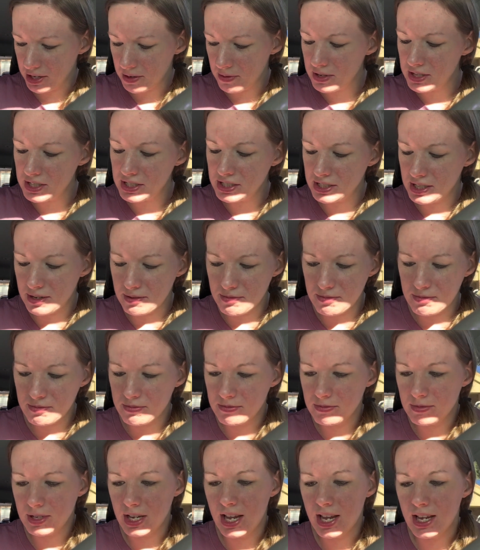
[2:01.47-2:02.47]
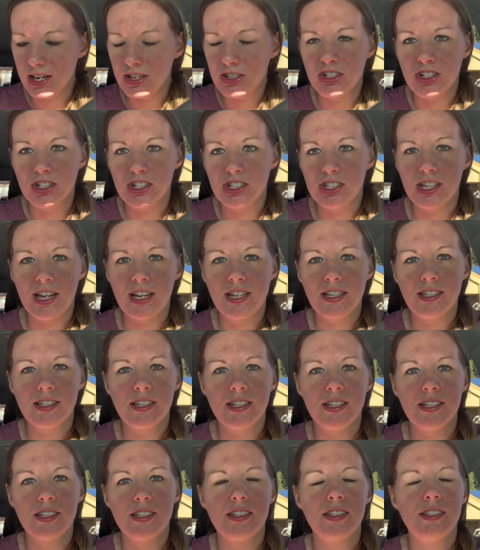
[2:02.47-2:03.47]
were some
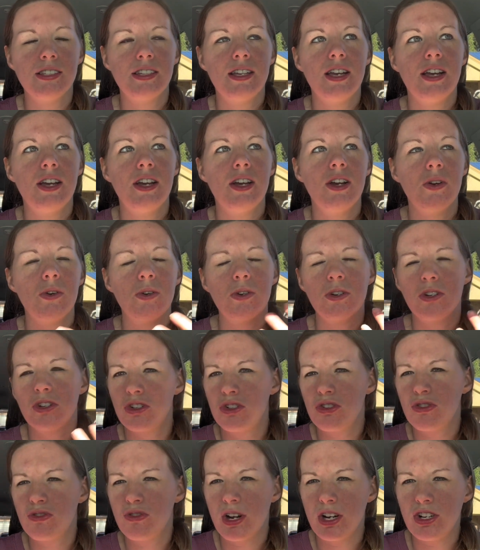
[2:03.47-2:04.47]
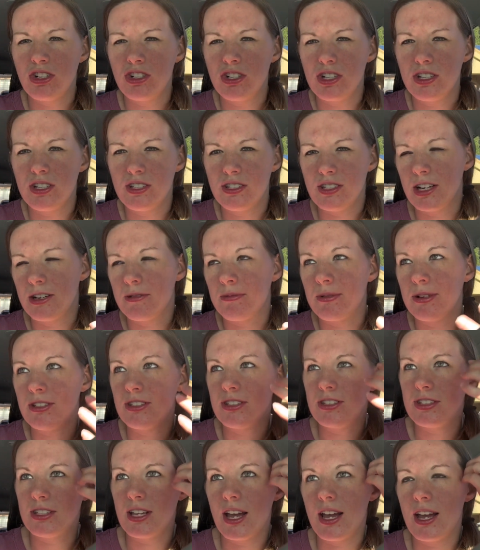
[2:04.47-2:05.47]
exercises or stretches, I would
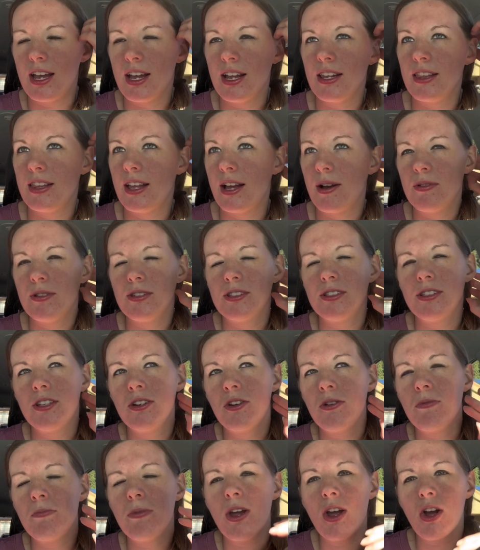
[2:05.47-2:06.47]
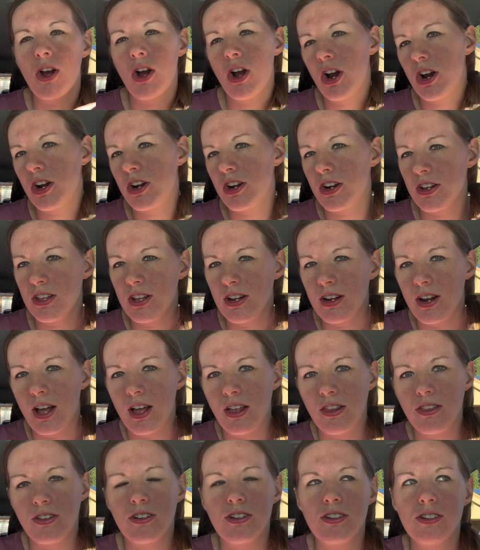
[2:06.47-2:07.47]
say, that was a little bit harder than
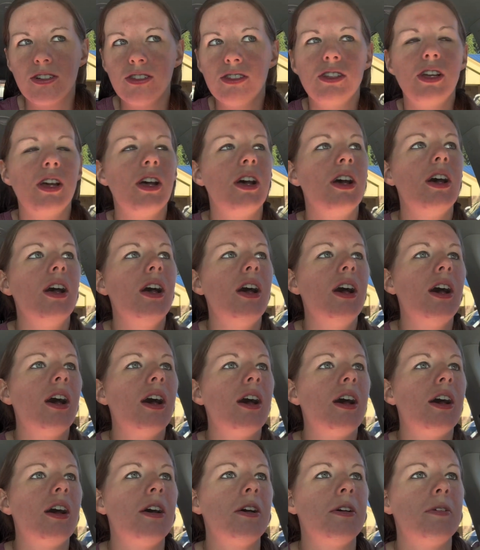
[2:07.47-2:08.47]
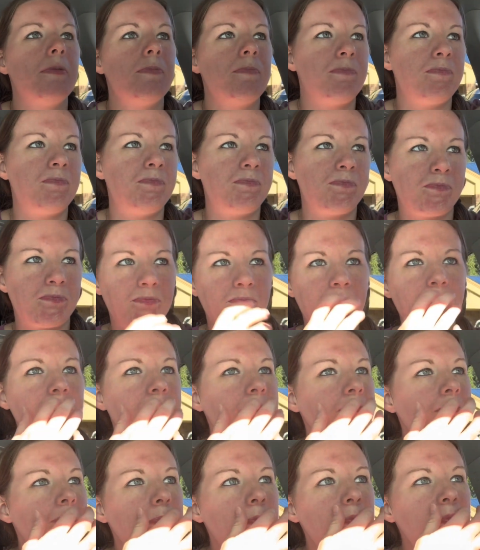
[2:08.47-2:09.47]
others. One
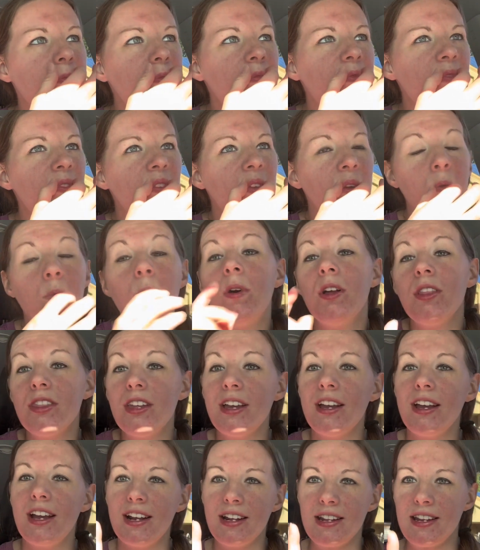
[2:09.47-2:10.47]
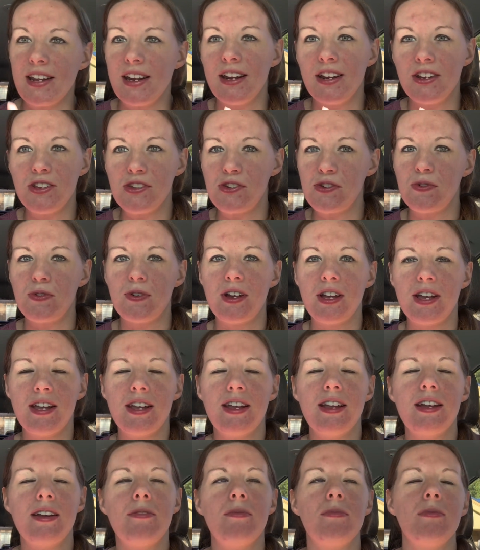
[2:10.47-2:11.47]
thing I did
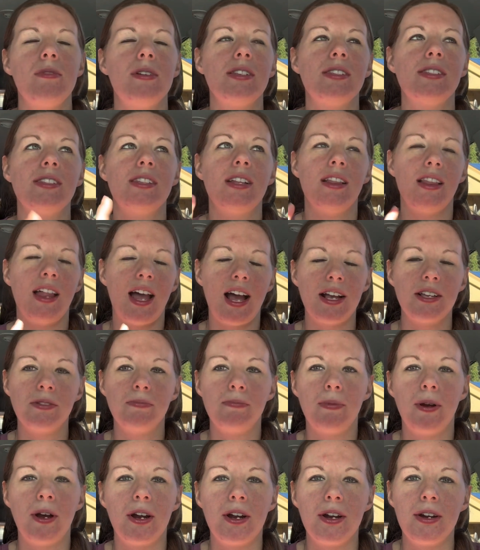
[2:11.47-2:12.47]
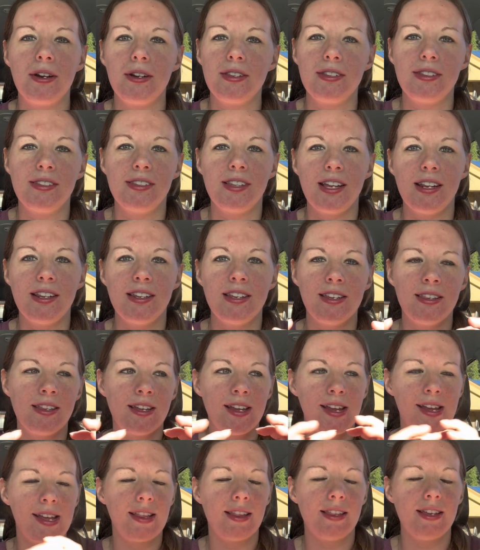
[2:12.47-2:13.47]
enjoy was the last part. They did
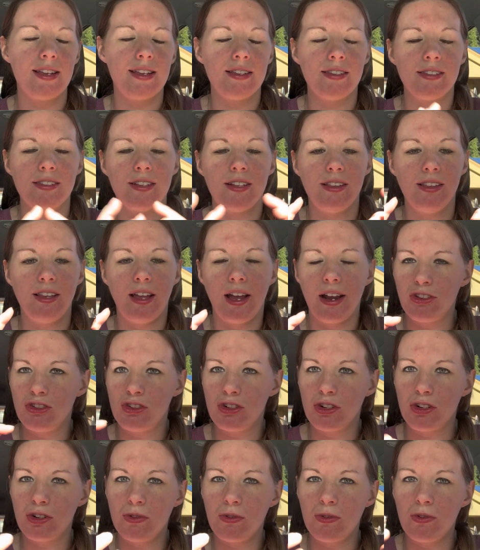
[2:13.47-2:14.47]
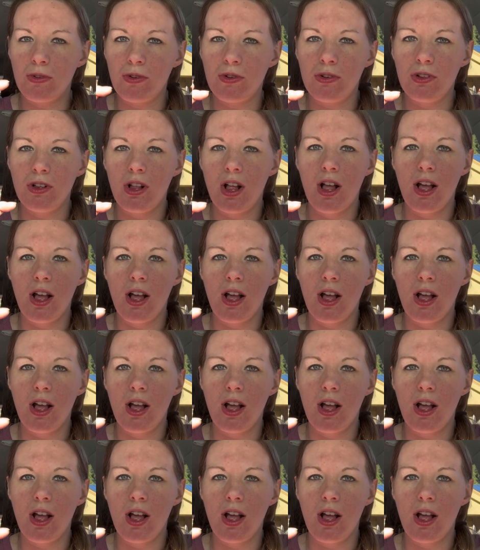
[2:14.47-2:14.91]
like these electrical